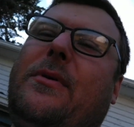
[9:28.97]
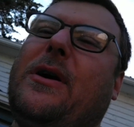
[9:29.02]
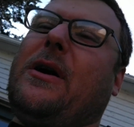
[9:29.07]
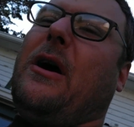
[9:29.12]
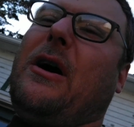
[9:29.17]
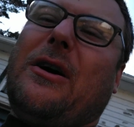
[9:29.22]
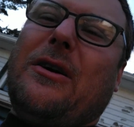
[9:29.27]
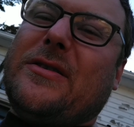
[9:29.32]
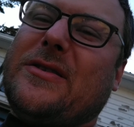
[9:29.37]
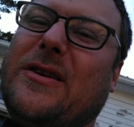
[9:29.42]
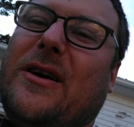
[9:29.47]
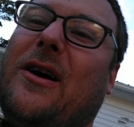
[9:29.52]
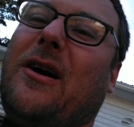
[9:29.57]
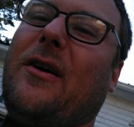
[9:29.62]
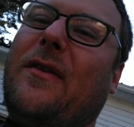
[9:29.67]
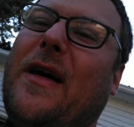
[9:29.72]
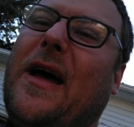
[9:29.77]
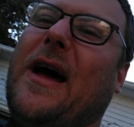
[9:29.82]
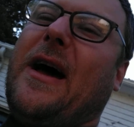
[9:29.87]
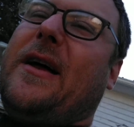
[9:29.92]
regardless of
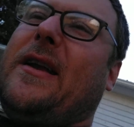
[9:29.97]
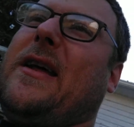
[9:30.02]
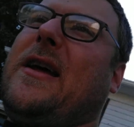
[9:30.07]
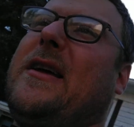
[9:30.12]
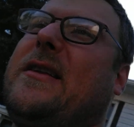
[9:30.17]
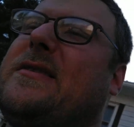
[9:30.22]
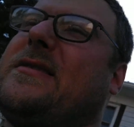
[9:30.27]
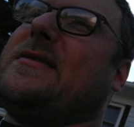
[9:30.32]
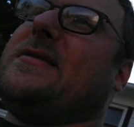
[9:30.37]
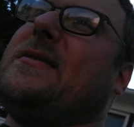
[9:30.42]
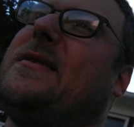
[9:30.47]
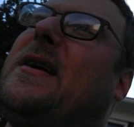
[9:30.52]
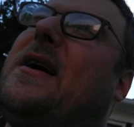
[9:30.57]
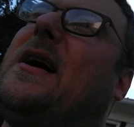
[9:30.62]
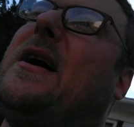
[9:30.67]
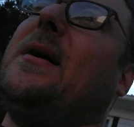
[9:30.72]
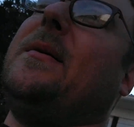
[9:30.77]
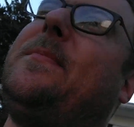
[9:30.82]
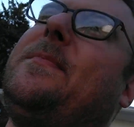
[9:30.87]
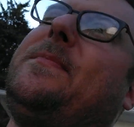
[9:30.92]
all that, it's
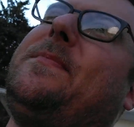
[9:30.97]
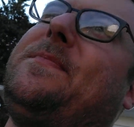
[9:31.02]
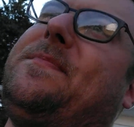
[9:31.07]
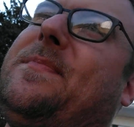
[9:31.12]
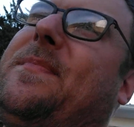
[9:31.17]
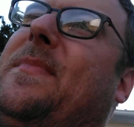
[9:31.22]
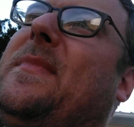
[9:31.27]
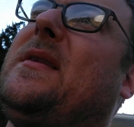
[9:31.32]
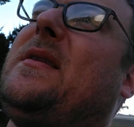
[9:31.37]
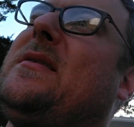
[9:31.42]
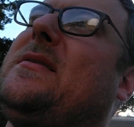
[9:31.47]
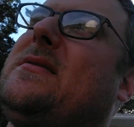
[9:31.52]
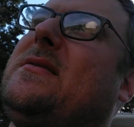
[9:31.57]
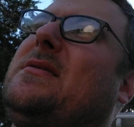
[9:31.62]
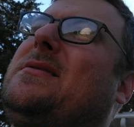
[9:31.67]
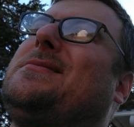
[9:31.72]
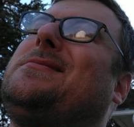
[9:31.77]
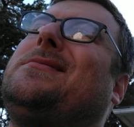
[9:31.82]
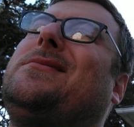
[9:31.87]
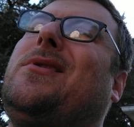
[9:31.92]

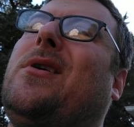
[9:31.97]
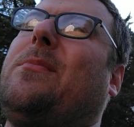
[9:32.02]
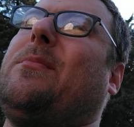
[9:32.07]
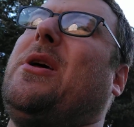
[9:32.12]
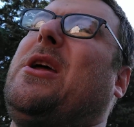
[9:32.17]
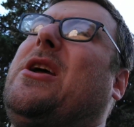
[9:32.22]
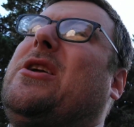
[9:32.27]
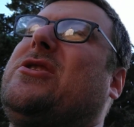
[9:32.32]
normally